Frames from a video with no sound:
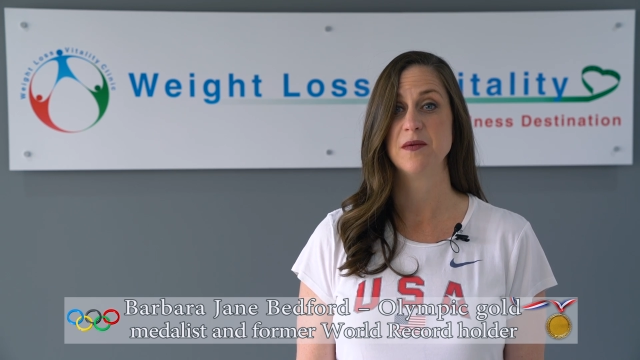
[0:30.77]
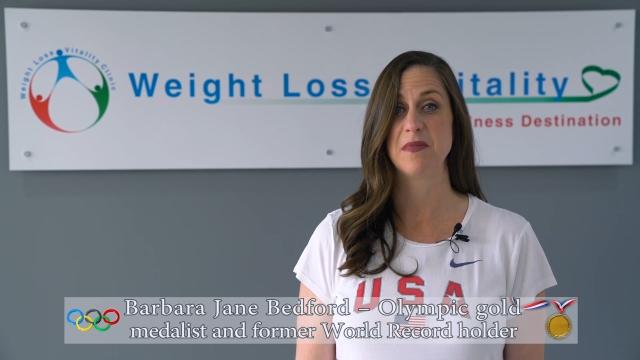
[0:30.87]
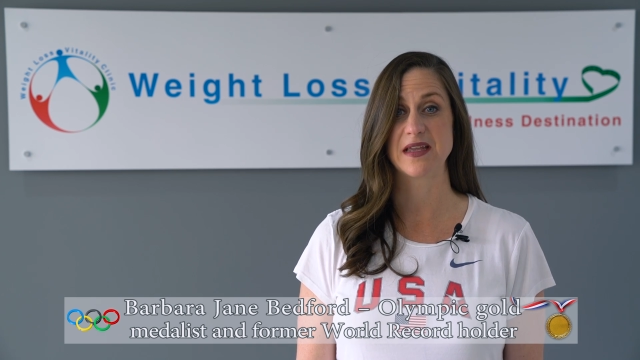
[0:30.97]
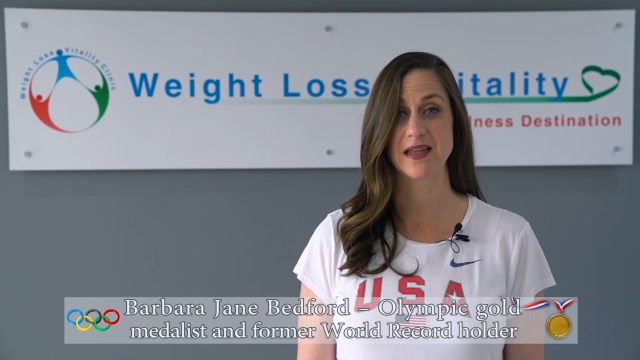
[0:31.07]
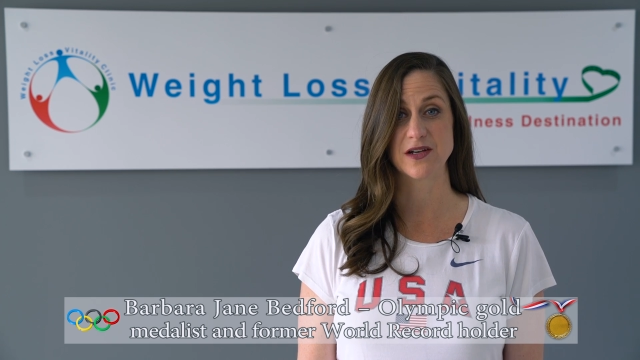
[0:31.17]

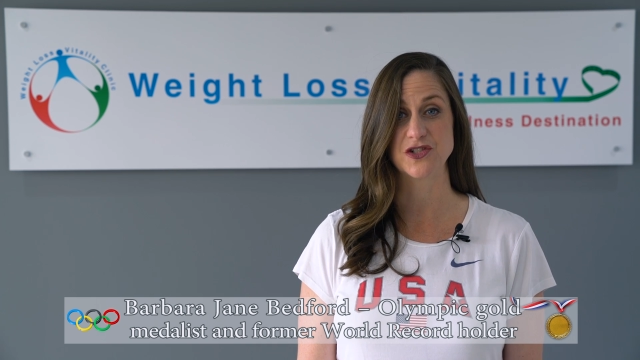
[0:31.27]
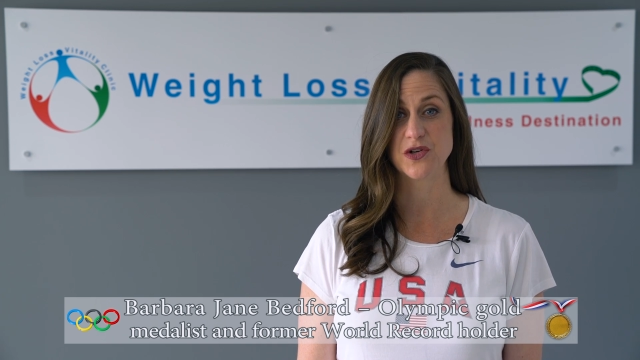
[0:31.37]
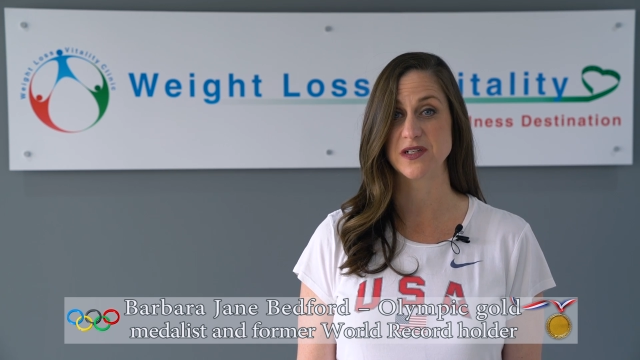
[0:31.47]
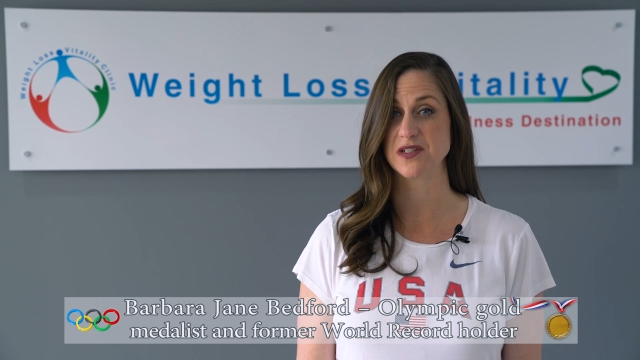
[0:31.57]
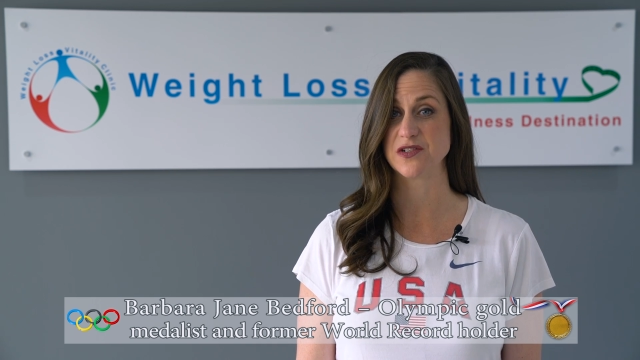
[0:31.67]
making good
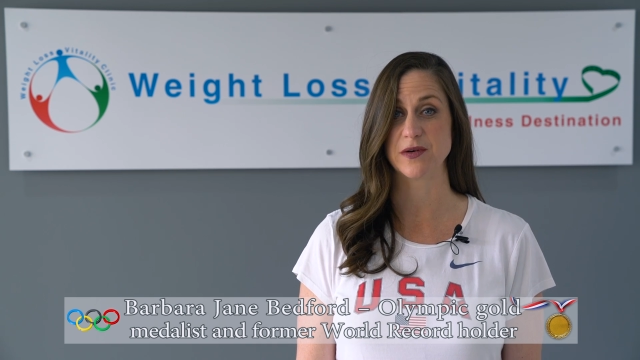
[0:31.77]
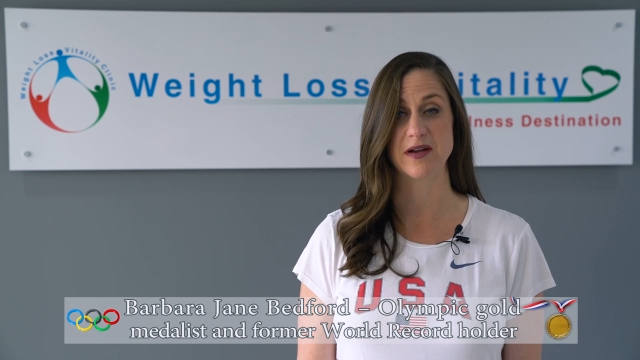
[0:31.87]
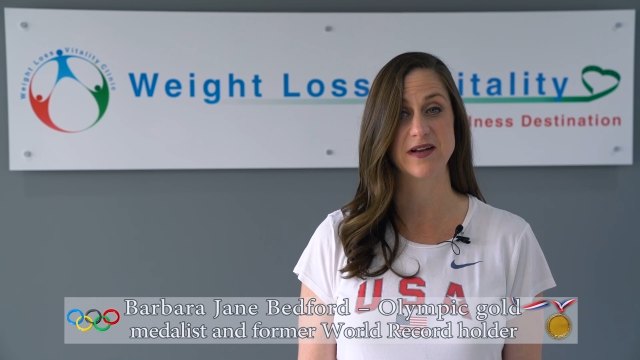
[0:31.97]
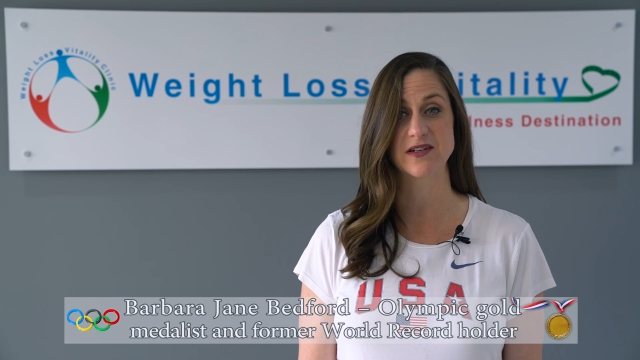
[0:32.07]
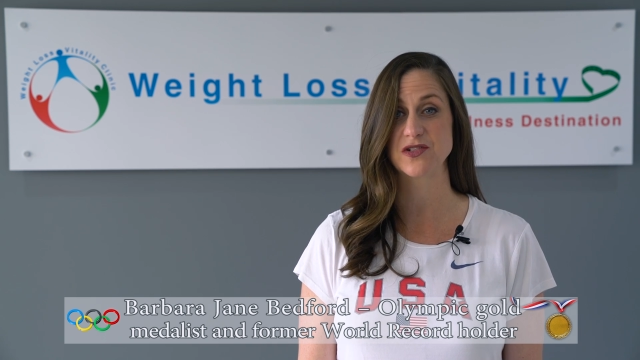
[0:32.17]
choices
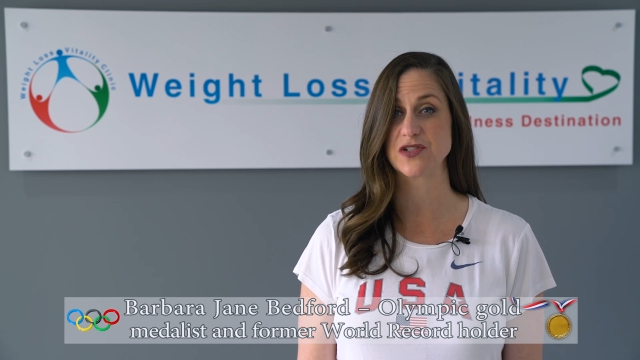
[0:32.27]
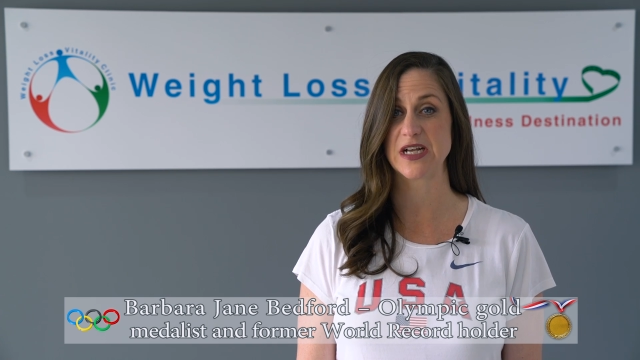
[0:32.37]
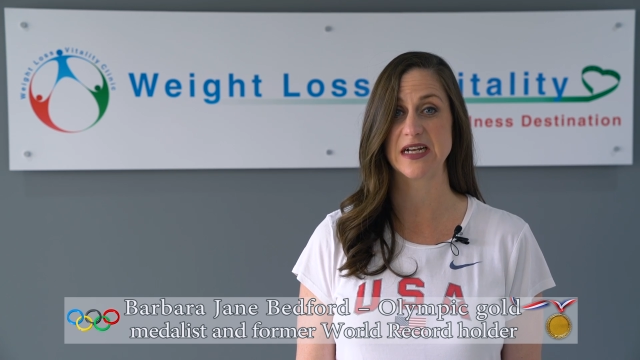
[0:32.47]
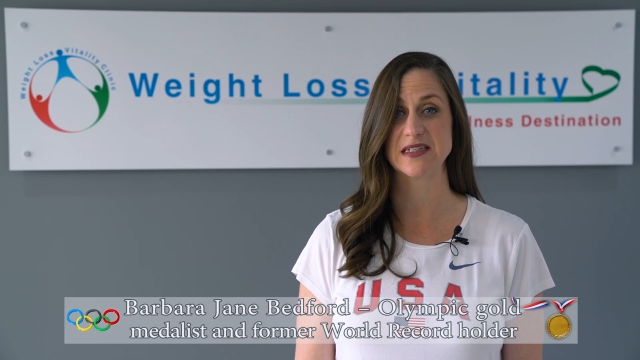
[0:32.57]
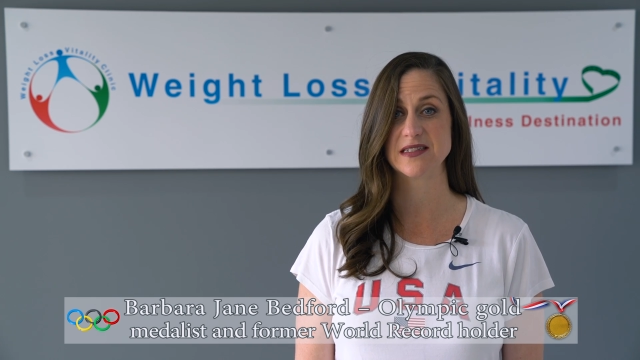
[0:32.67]
around
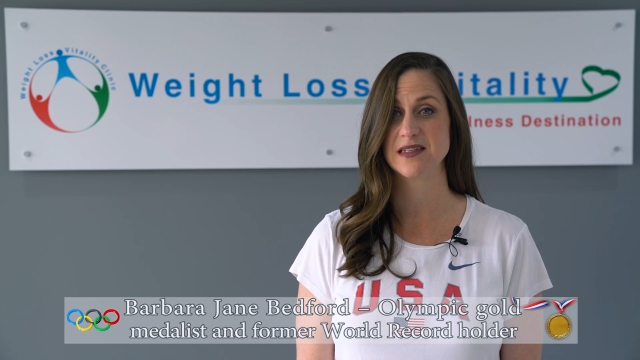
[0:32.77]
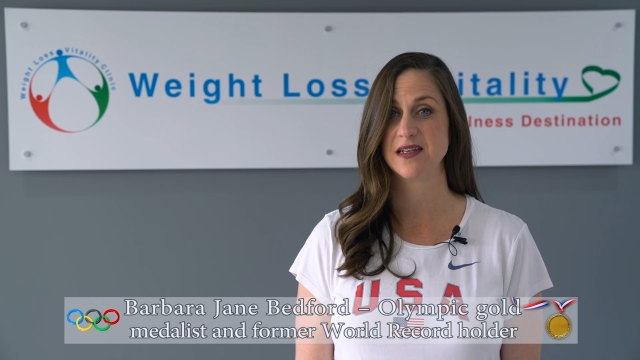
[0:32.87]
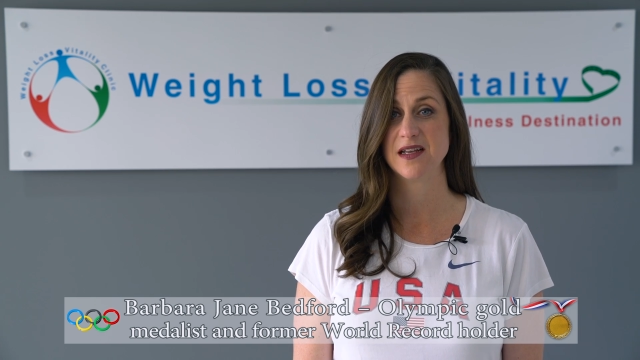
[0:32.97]
exercise,